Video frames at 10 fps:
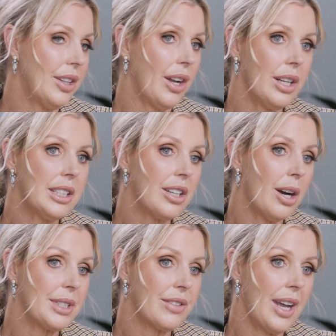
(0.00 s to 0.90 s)
The only
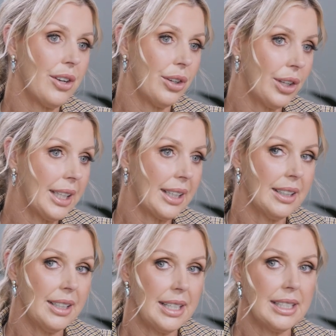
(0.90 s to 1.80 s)
time it's found
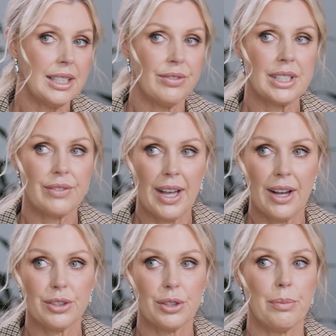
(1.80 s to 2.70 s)
earlier is if it's
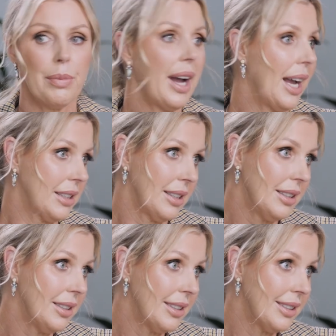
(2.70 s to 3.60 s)
found by
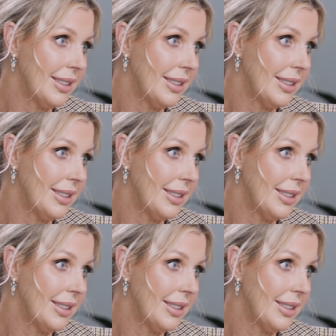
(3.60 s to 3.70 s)
accident.